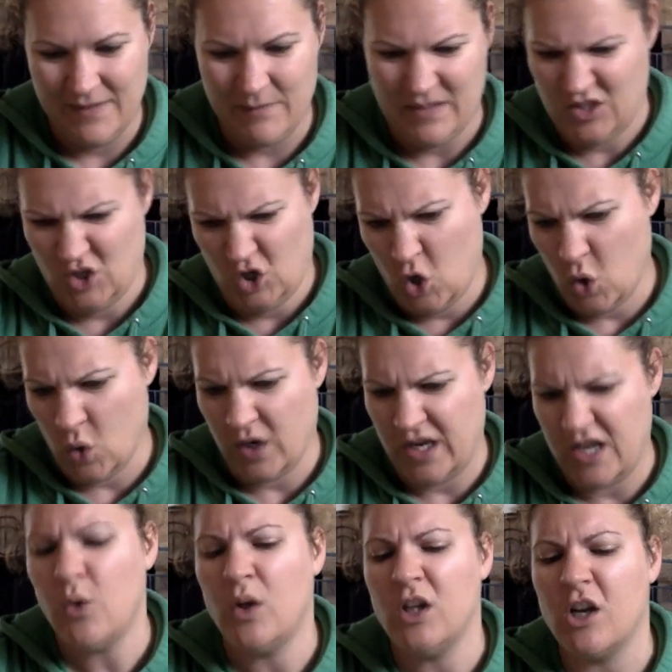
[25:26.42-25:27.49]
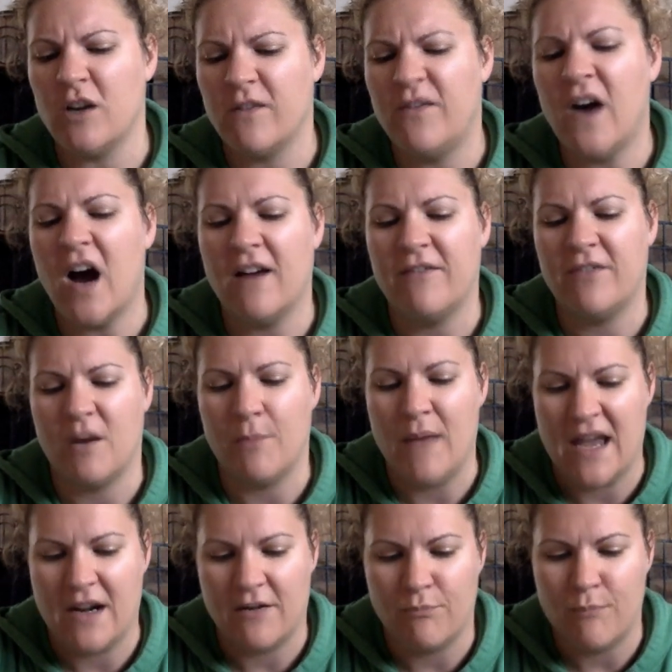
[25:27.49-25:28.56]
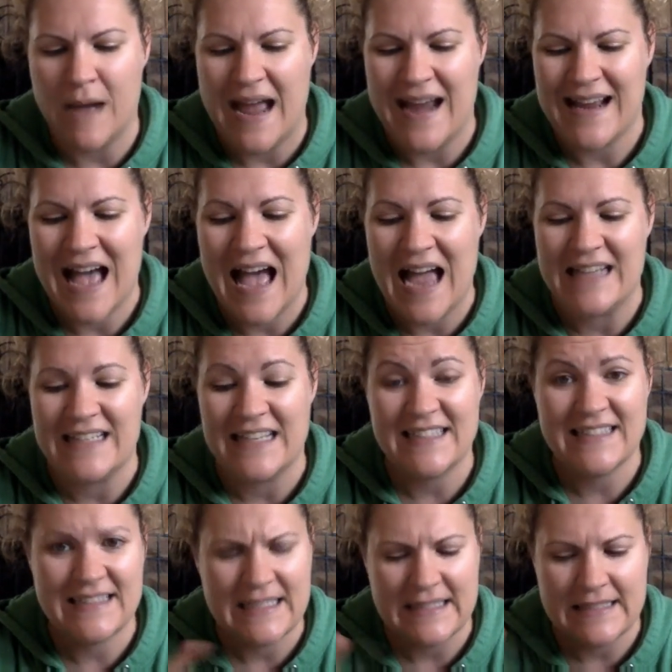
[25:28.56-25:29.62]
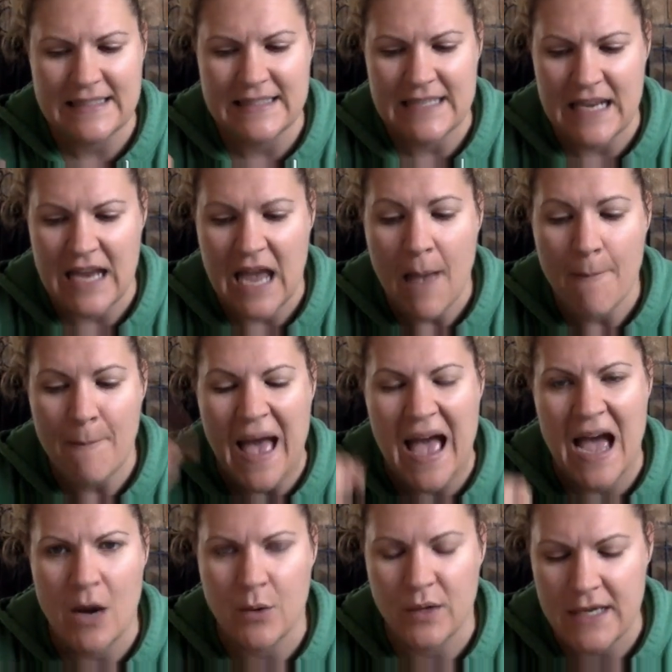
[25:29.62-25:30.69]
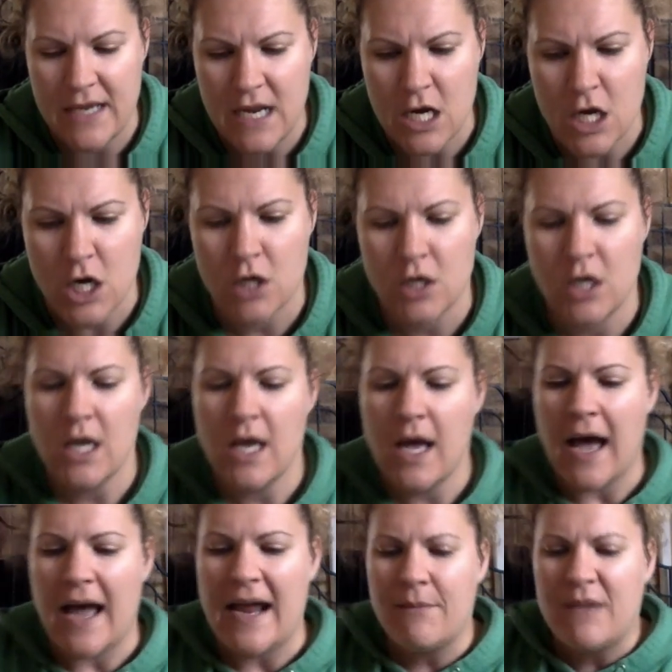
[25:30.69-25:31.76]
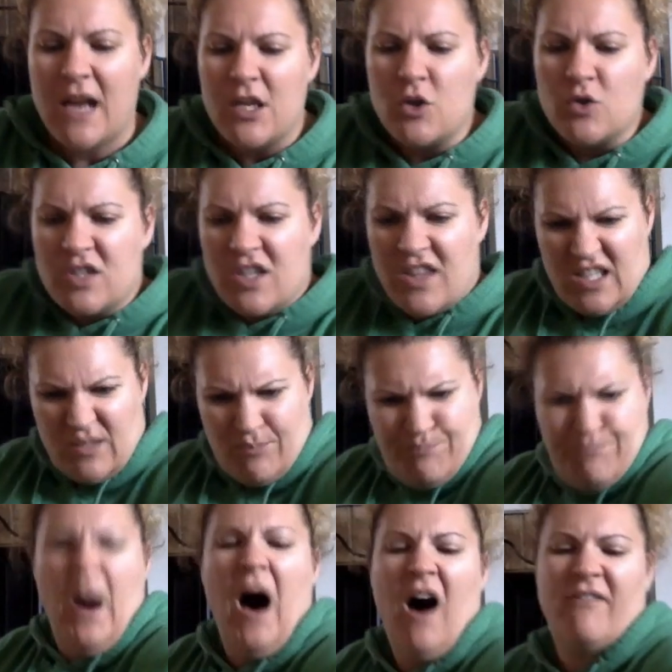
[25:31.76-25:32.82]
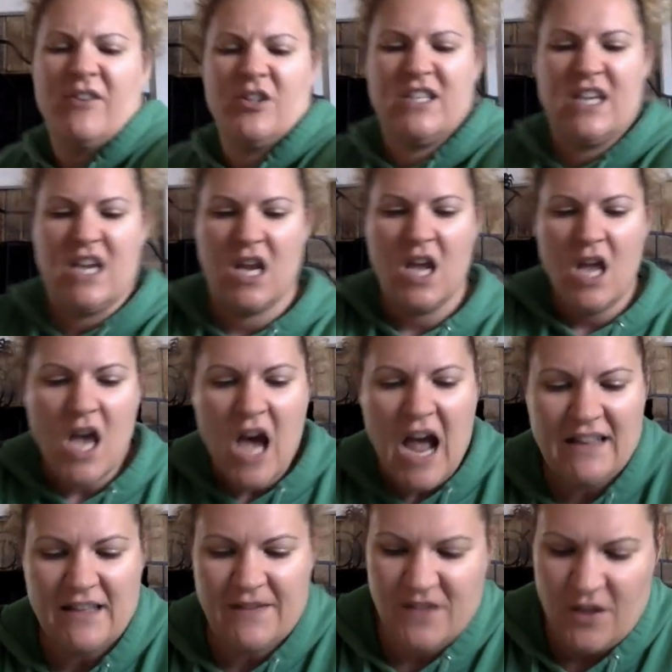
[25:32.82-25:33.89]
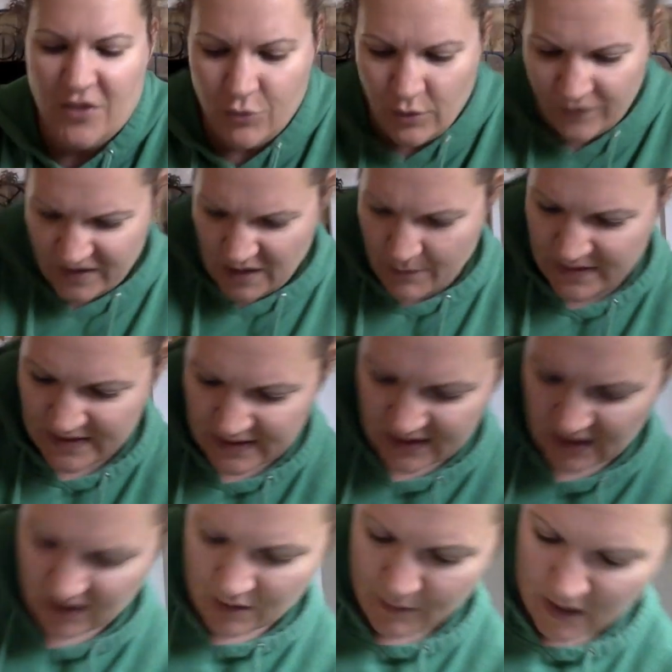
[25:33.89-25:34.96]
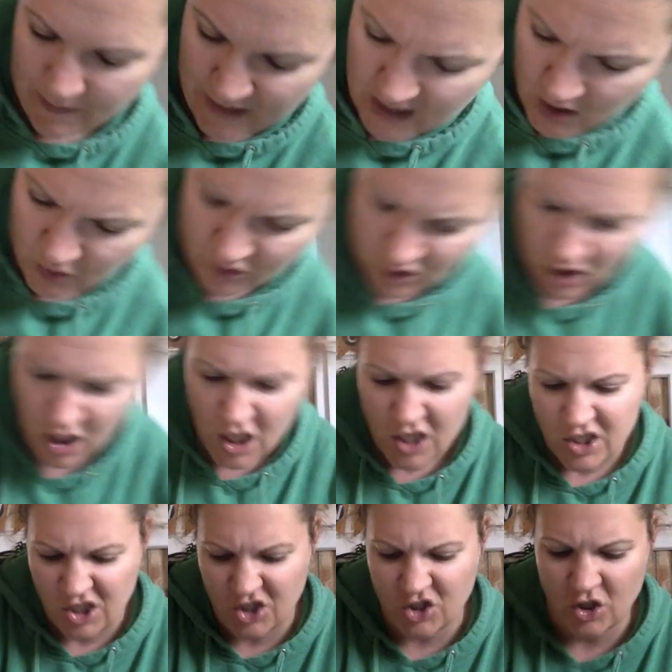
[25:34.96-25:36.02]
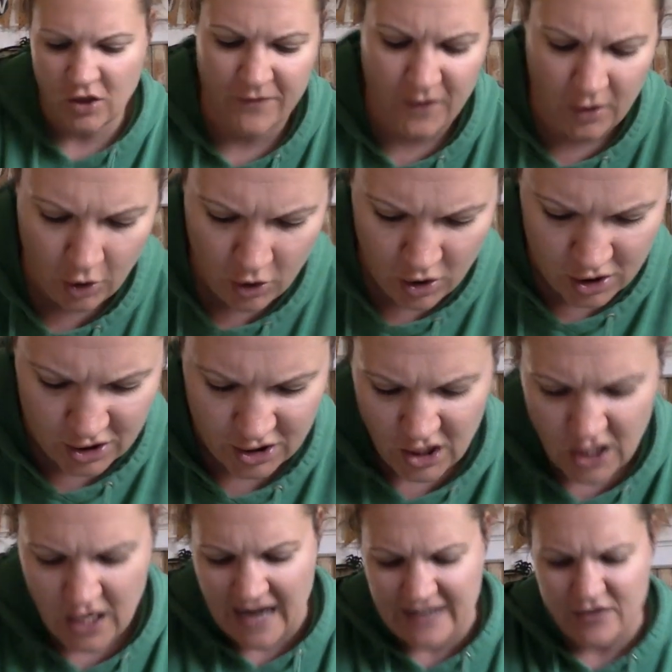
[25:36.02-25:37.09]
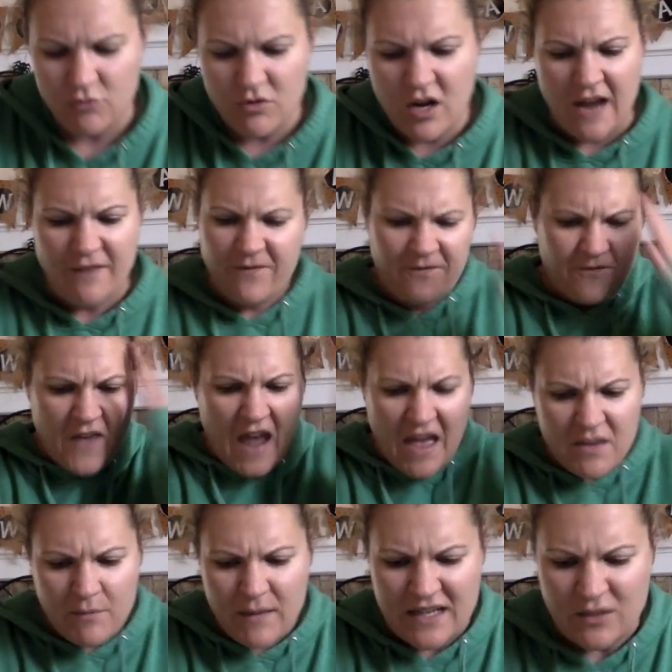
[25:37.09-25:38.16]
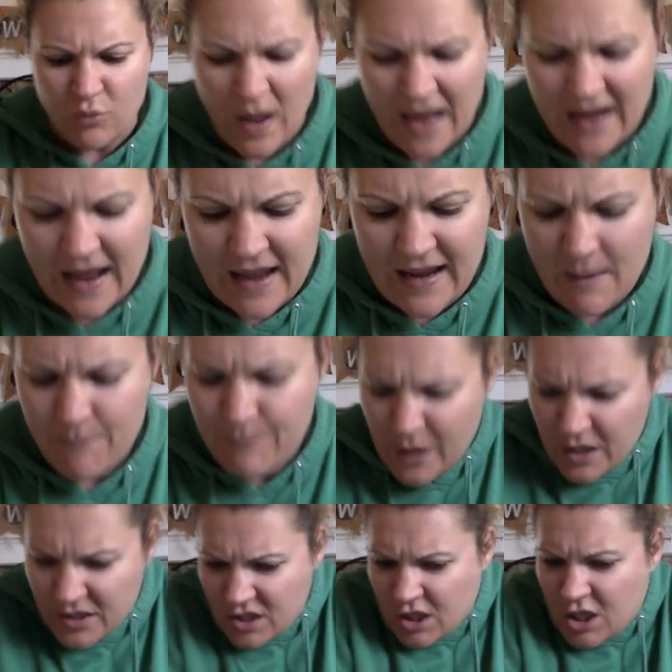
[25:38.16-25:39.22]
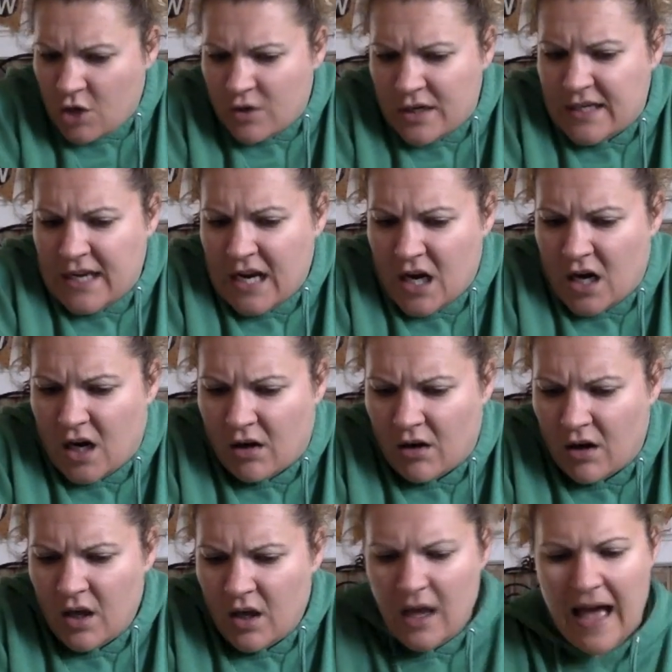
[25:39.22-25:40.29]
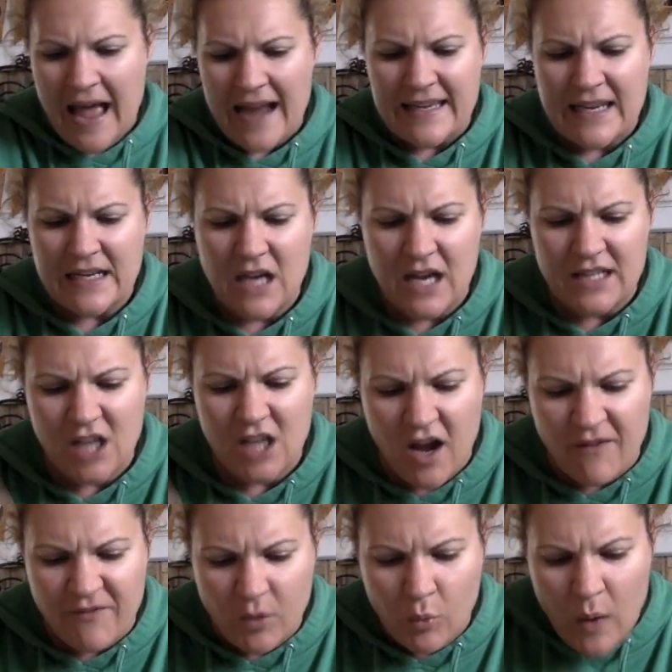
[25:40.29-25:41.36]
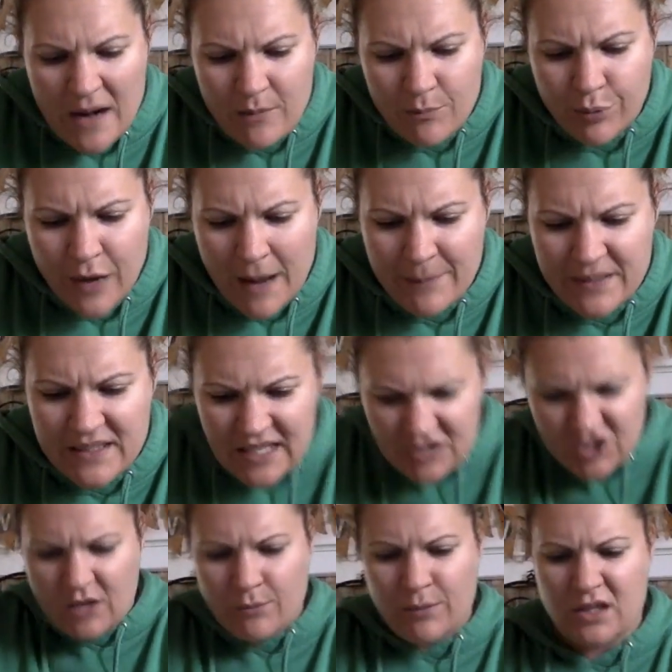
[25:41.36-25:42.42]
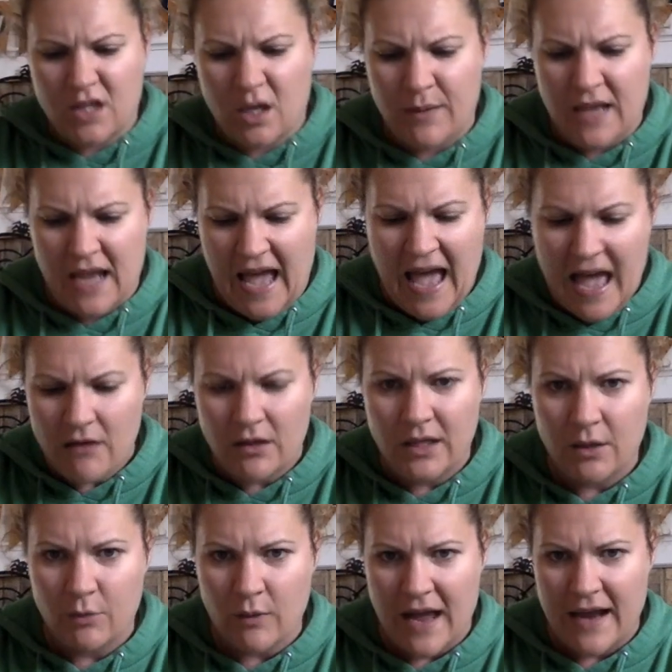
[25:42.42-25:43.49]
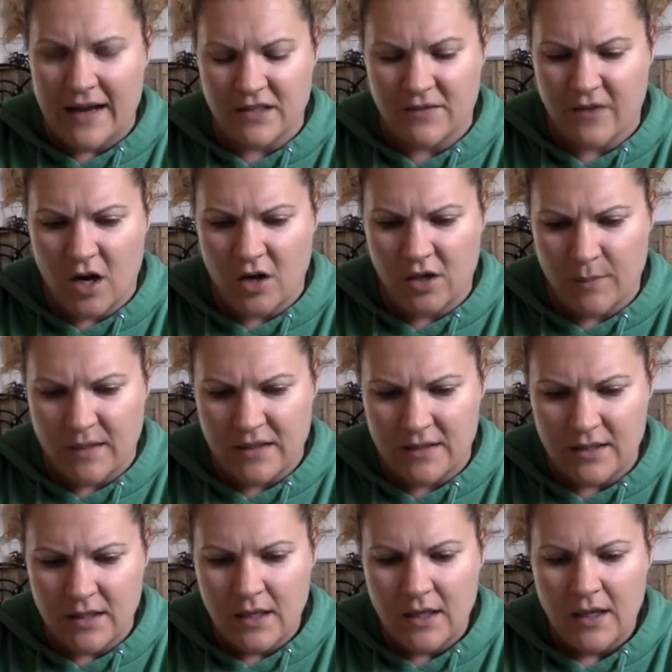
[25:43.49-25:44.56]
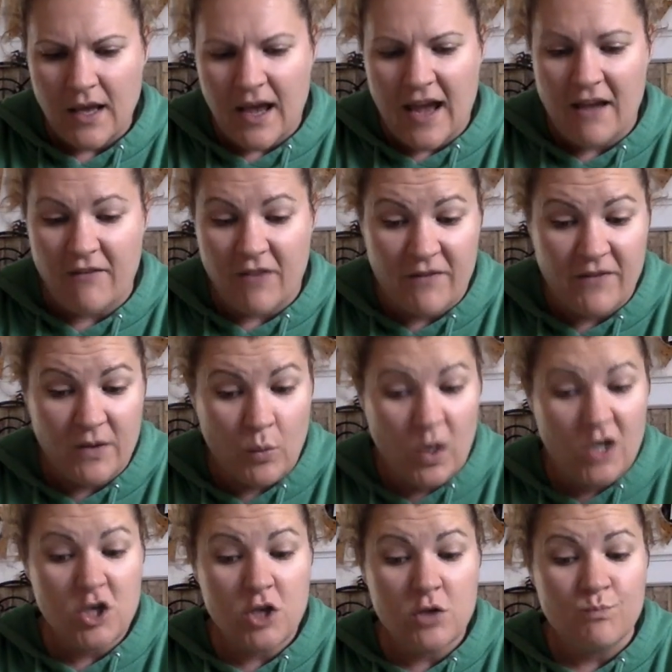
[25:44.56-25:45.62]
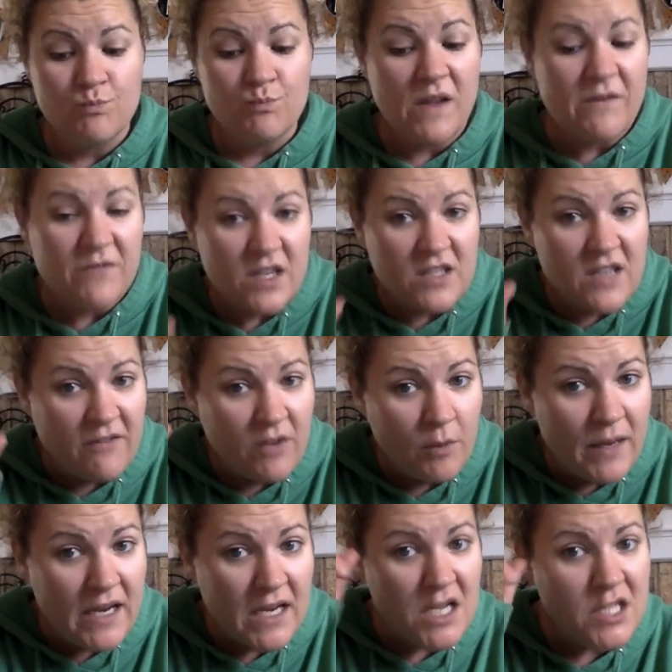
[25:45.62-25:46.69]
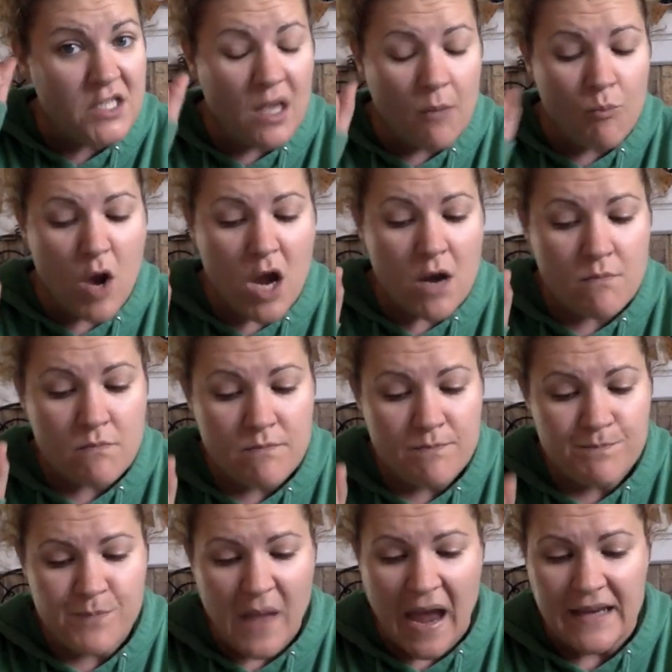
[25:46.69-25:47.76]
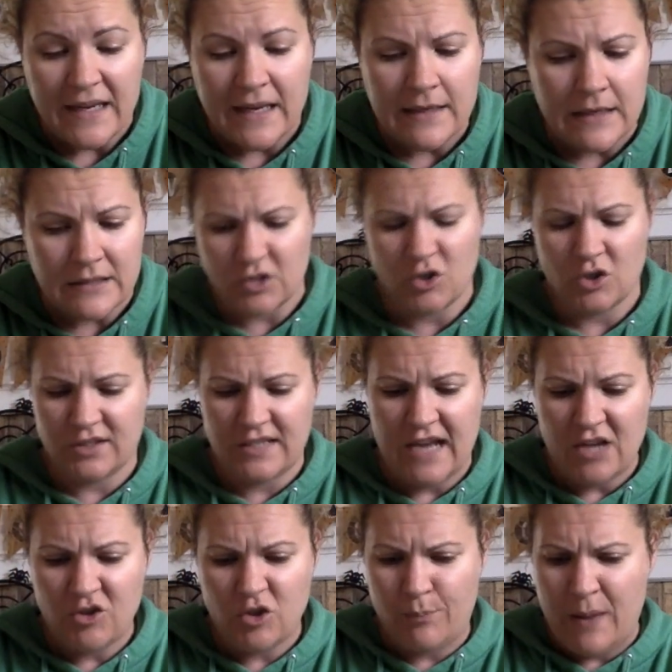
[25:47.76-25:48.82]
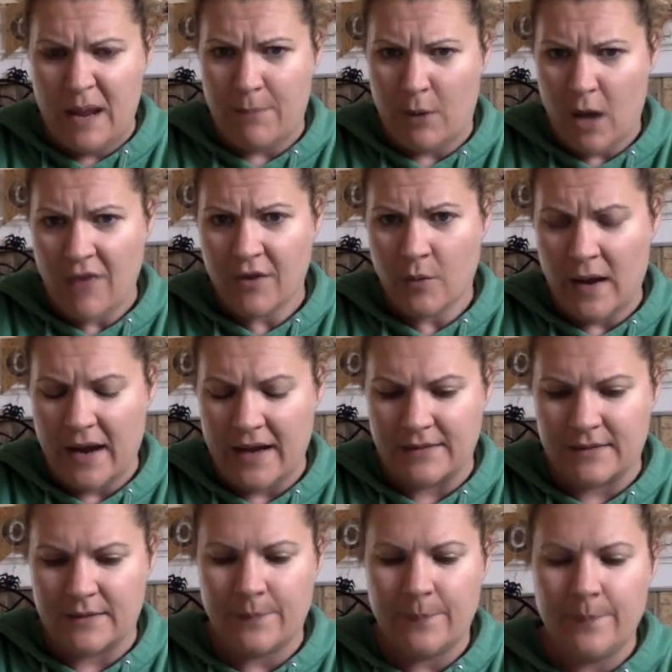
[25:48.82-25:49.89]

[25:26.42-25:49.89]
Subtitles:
Mr. Core, you will look far for a man of my kind at £60 a year. I am not used to this poverty. I left a thrifty business in the Barbados to serve the Lord. I do not fathom it, why I am persecuted here. I cannot offer one proposition, but there be a howling riot of argument. I have often wondered if the devil be in it somewhere. I cannot understand you people otherwise.